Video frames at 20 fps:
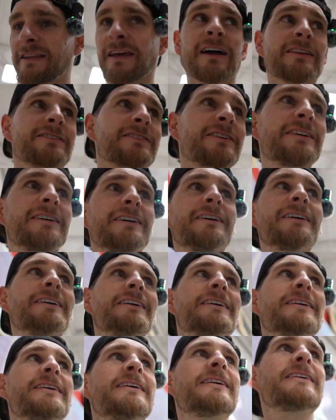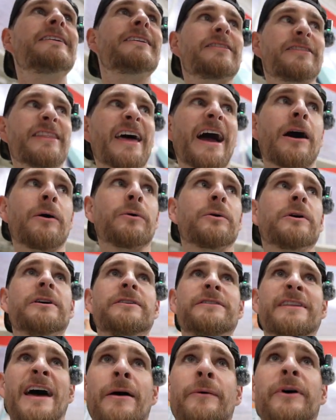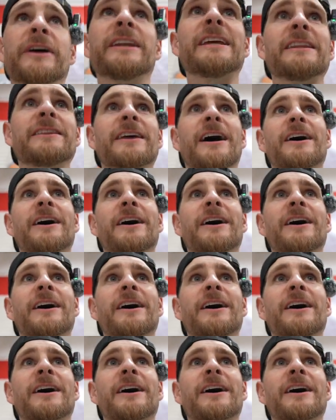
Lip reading: that. Now I need